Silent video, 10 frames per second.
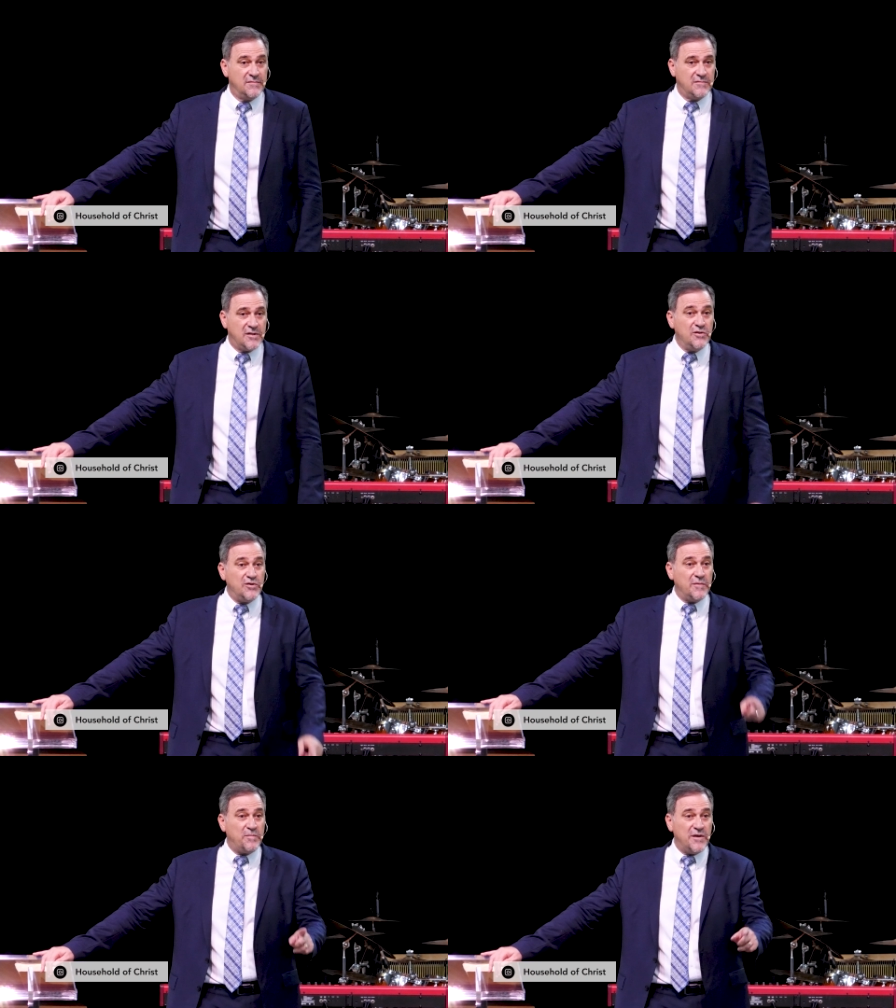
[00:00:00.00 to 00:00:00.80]
Turn to
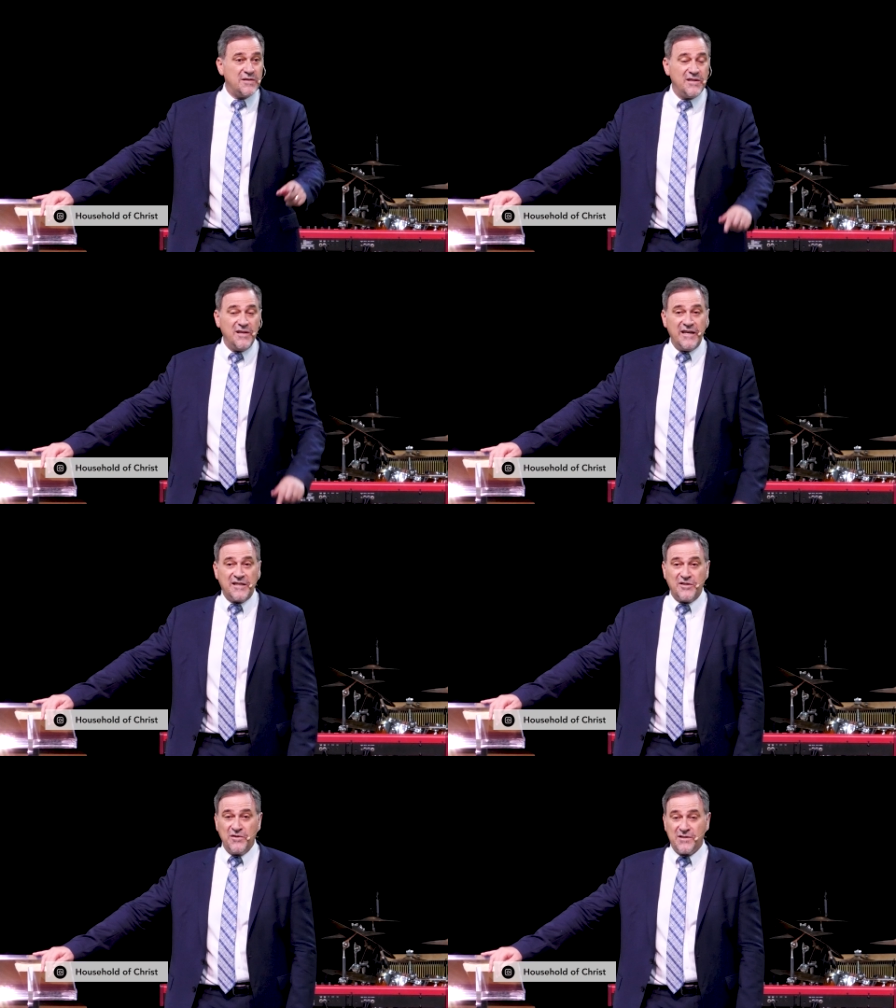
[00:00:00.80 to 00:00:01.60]
the person next
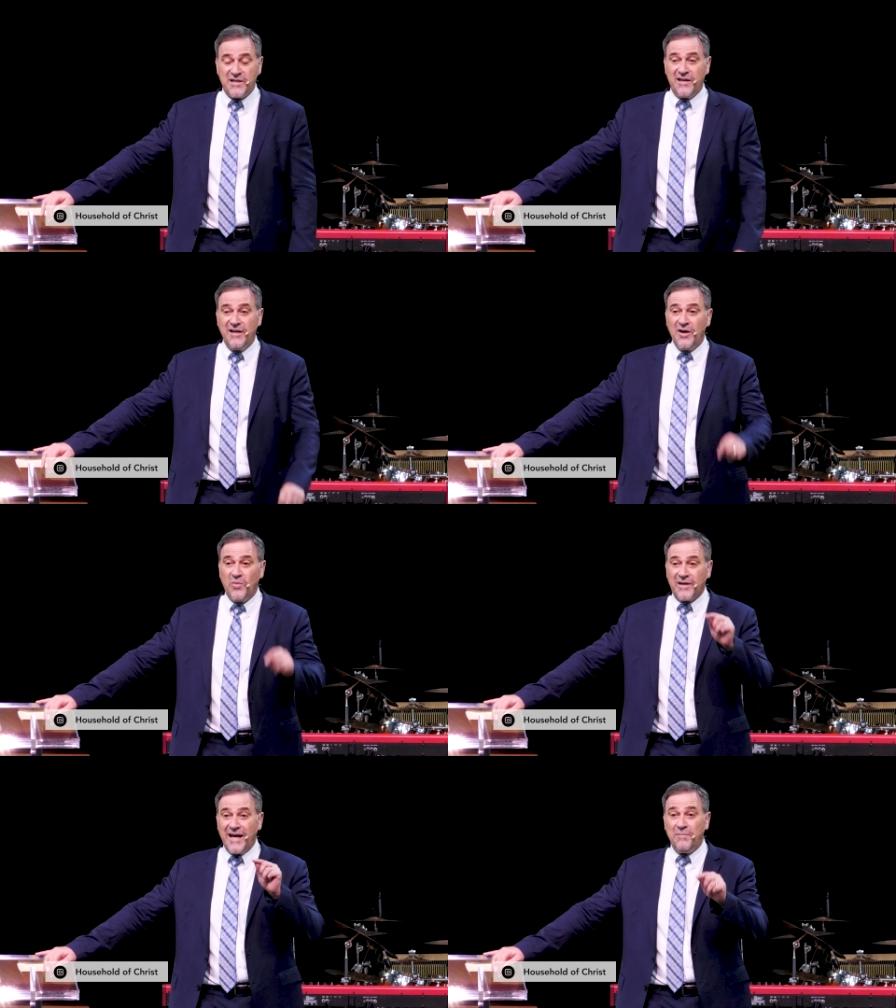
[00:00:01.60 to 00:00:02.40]
to you, say,
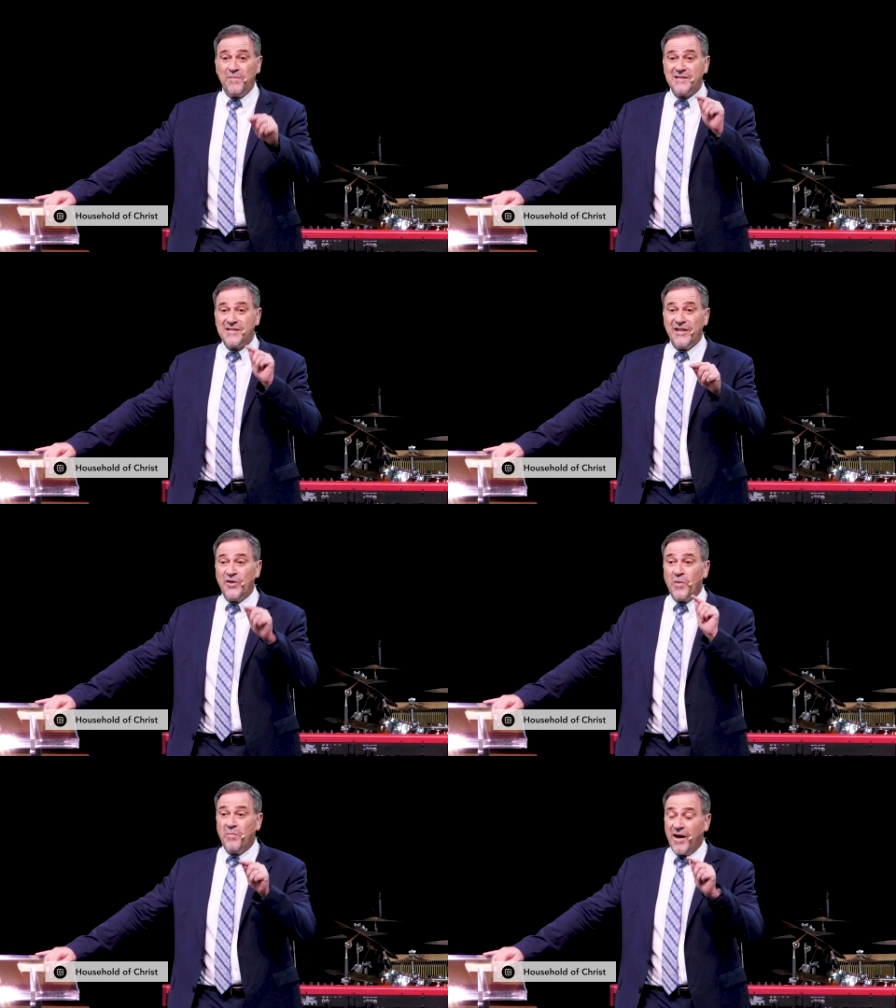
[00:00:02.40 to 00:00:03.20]
What happens in
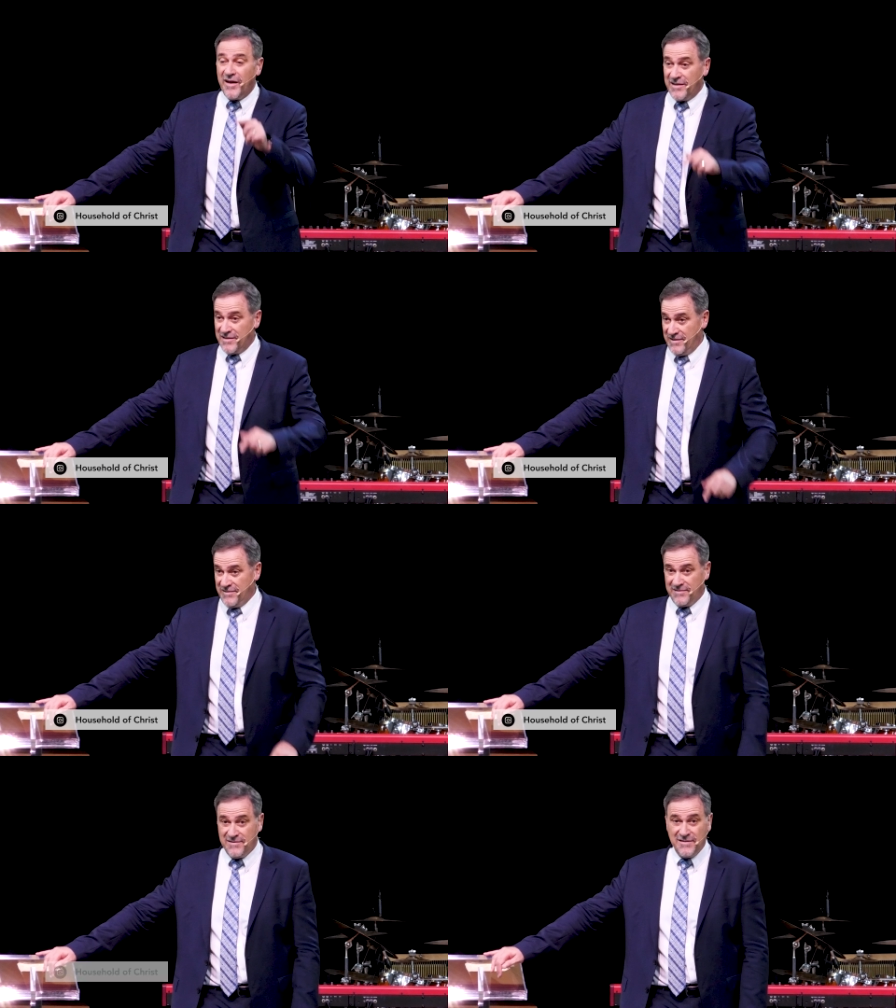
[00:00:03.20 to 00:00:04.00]
your mind
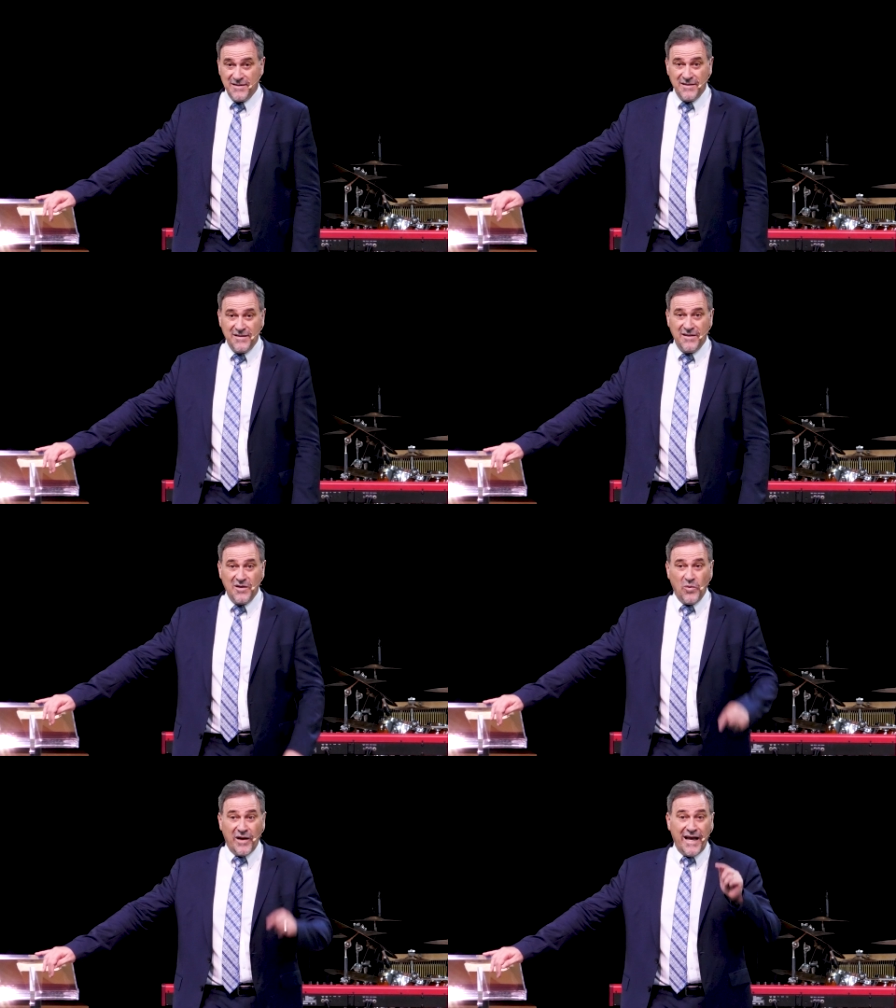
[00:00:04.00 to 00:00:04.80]

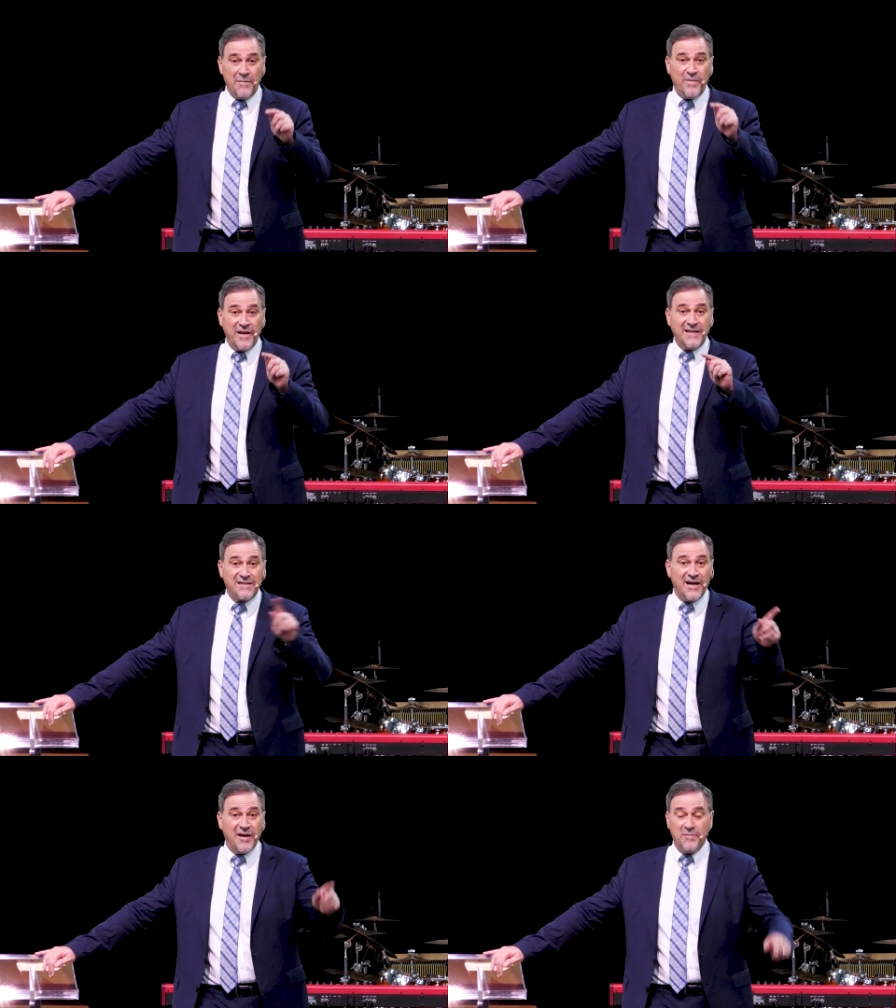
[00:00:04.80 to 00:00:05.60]
will happen in
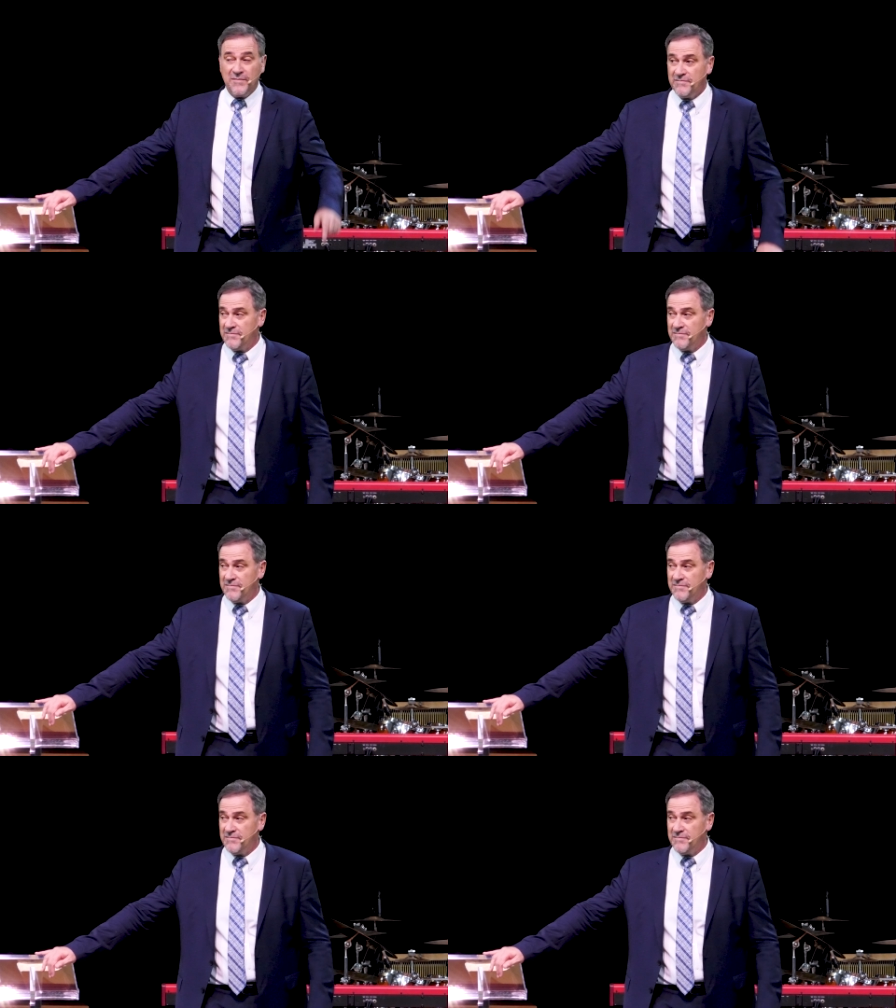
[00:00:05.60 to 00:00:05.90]
time.